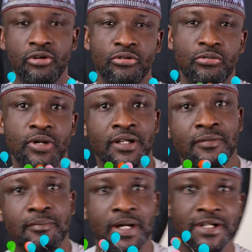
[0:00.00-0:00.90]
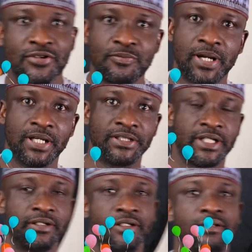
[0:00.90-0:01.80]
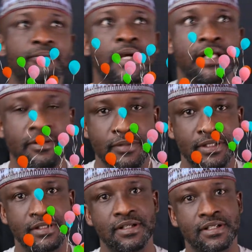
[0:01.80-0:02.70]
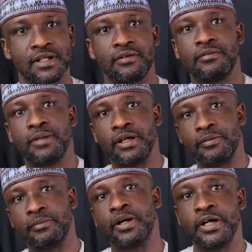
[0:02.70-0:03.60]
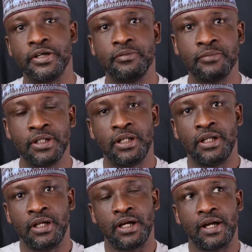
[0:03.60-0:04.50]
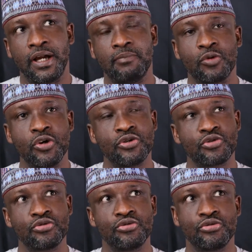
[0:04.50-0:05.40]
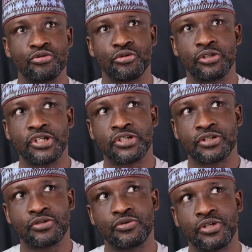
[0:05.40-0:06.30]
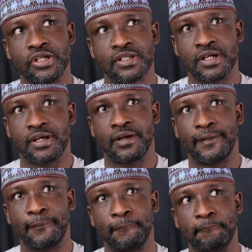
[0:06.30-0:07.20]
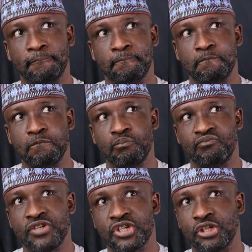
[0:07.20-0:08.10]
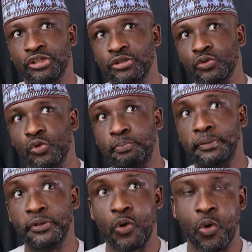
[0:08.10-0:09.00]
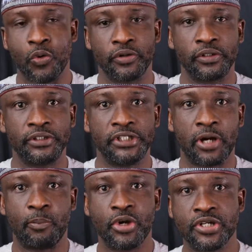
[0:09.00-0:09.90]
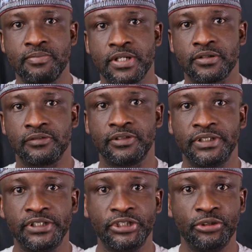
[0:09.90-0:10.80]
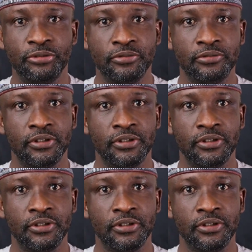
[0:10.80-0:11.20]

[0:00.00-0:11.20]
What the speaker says: welcome back to my channel. My name is Isiakubala Ibrahim. I'm going to today's discussion will be on the appointment of the new